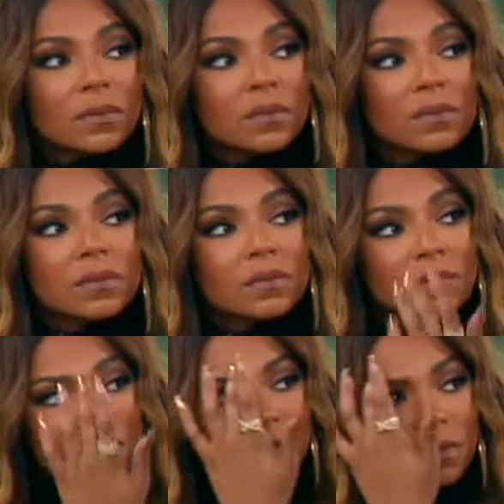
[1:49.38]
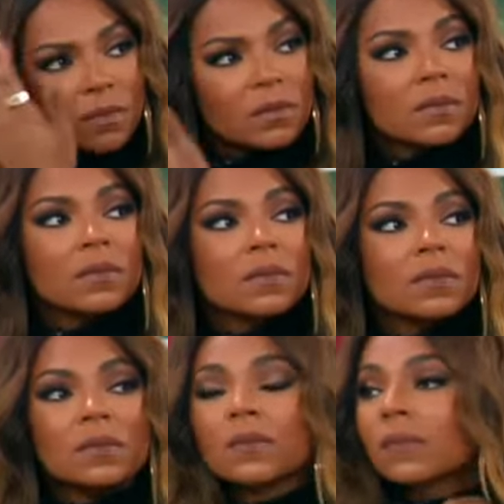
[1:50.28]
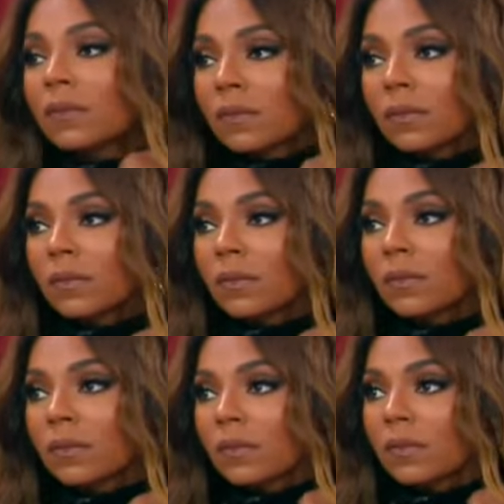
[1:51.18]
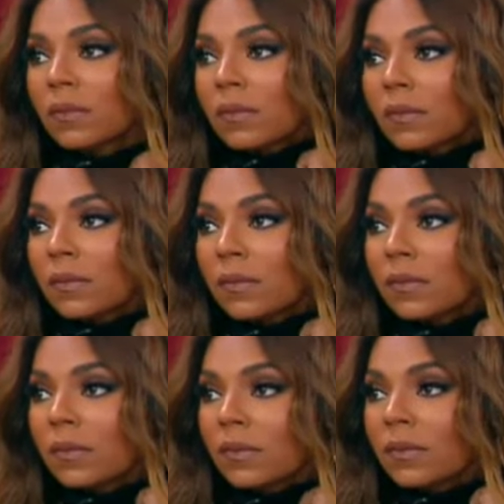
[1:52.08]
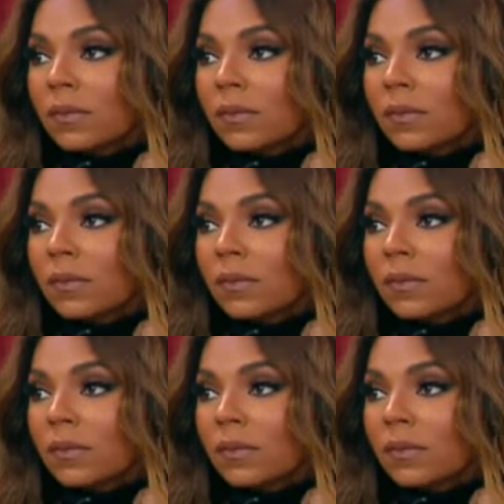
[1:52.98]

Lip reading: (silent)